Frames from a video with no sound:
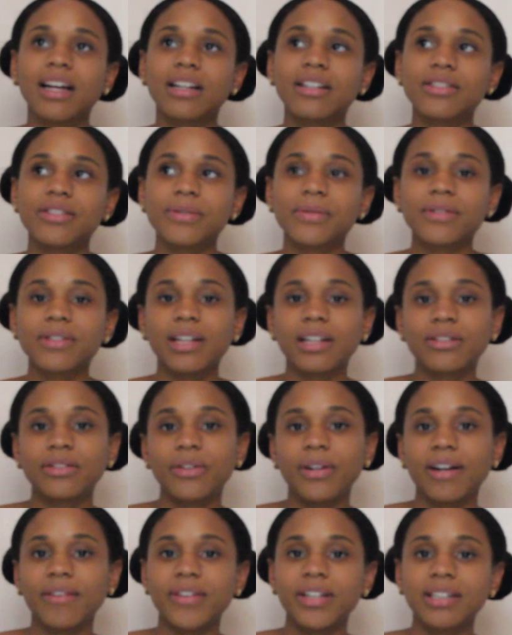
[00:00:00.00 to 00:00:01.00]
and she was like,
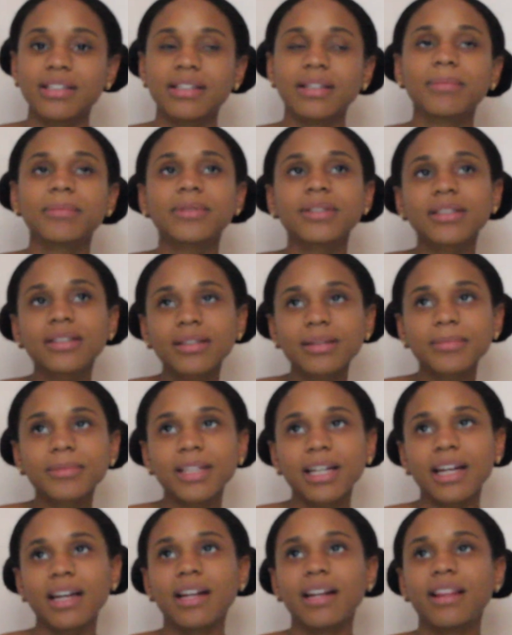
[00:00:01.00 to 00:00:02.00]
do you have any symptoms,
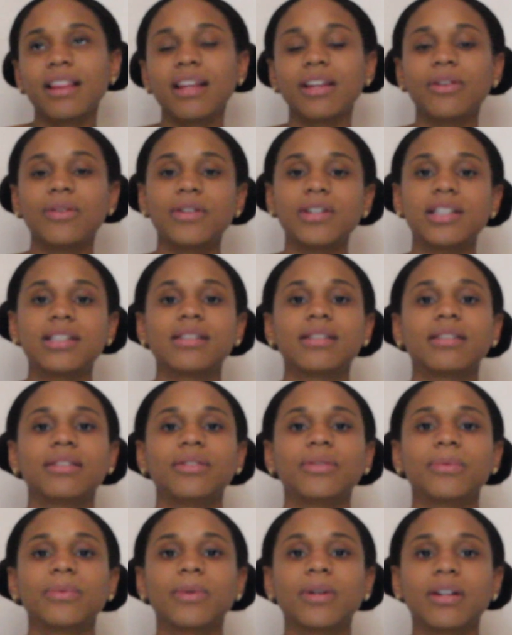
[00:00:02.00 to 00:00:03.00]
like anything
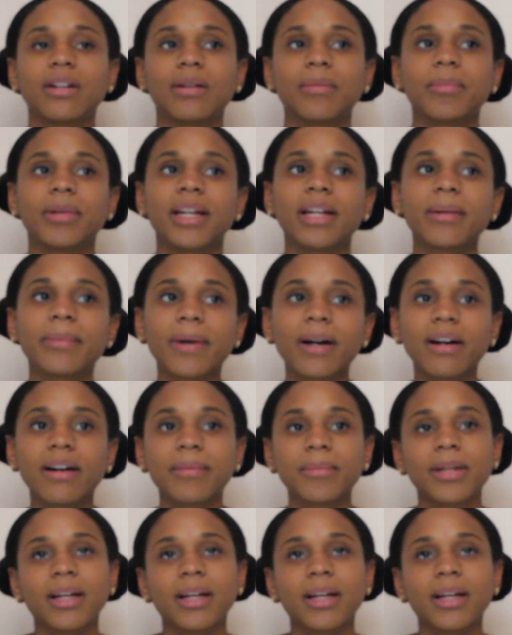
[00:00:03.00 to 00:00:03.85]
you want to complain about?